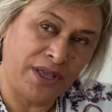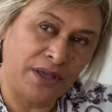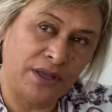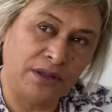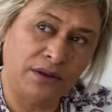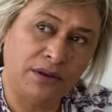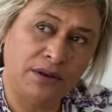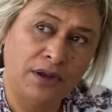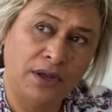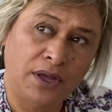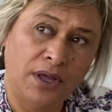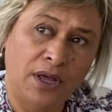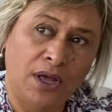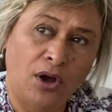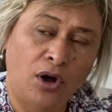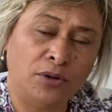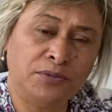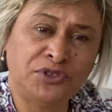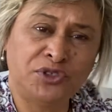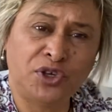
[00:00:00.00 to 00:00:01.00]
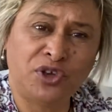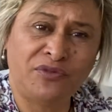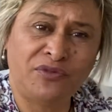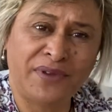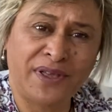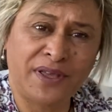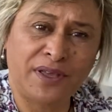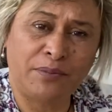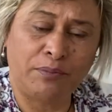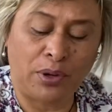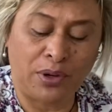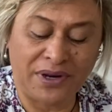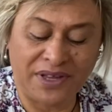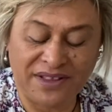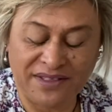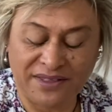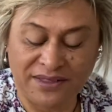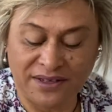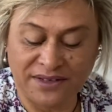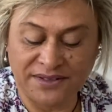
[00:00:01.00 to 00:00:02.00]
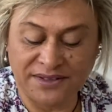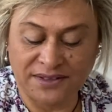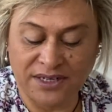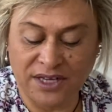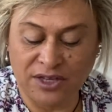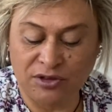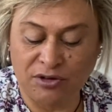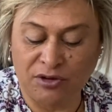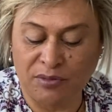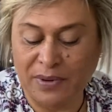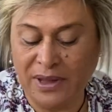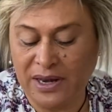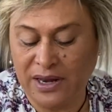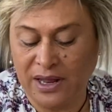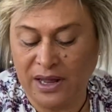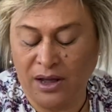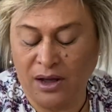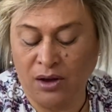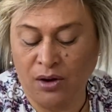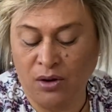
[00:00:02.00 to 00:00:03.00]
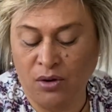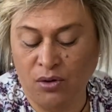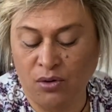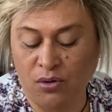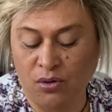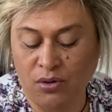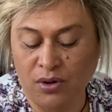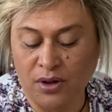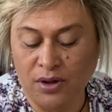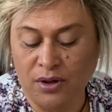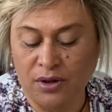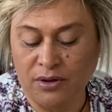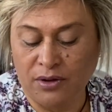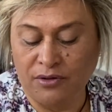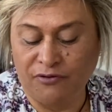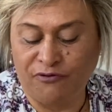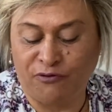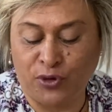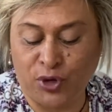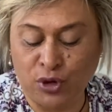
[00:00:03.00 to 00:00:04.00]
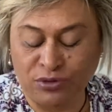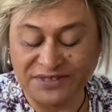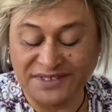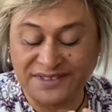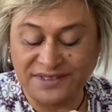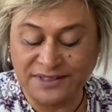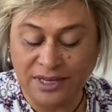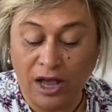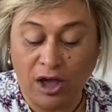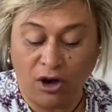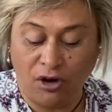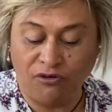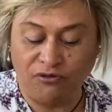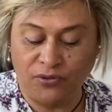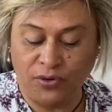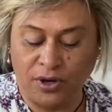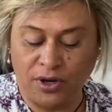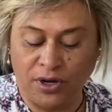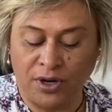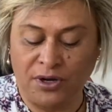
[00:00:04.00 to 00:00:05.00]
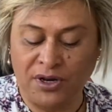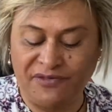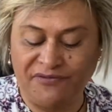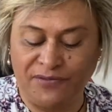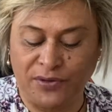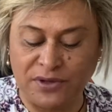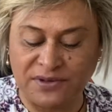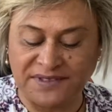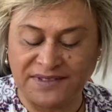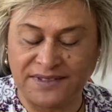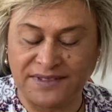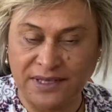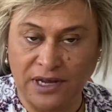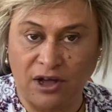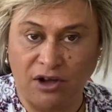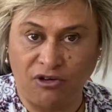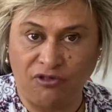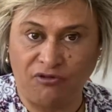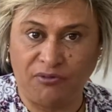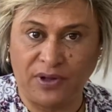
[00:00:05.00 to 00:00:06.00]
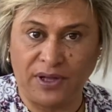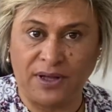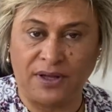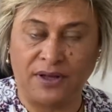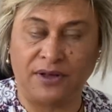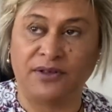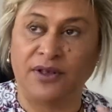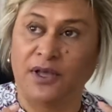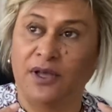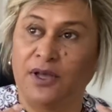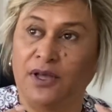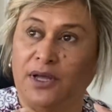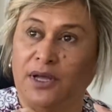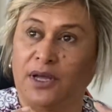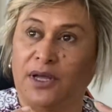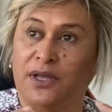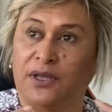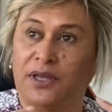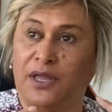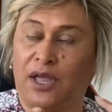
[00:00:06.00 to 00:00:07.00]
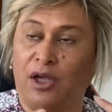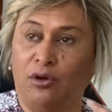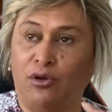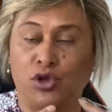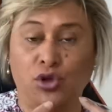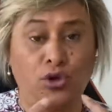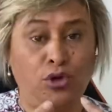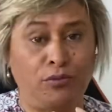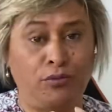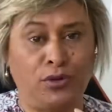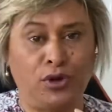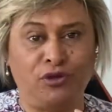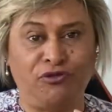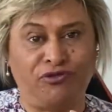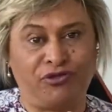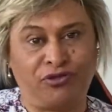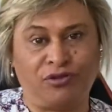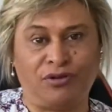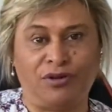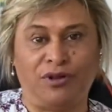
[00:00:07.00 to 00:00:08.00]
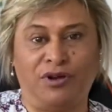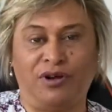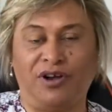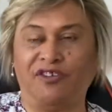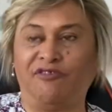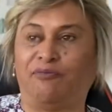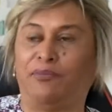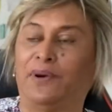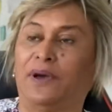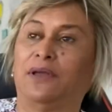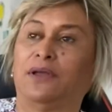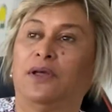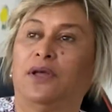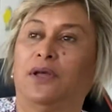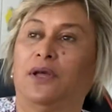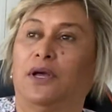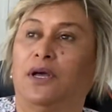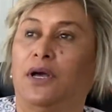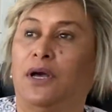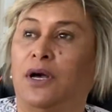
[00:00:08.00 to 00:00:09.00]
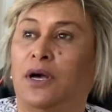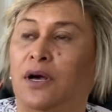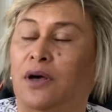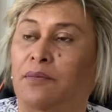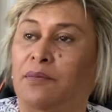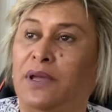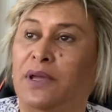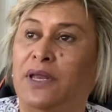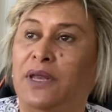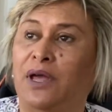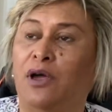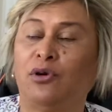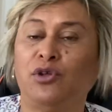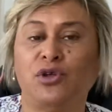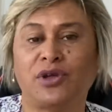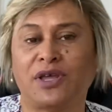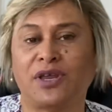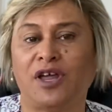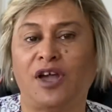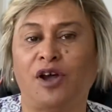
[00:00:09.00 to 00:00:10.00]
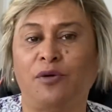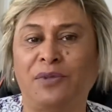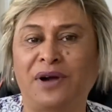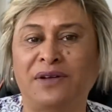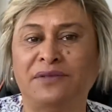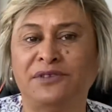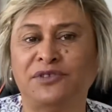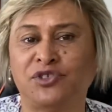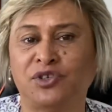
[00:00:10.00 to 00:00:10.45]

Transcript: and observing and pulling things together about how, for yourself, not only for yourself, and how you move through life, but and how you can help others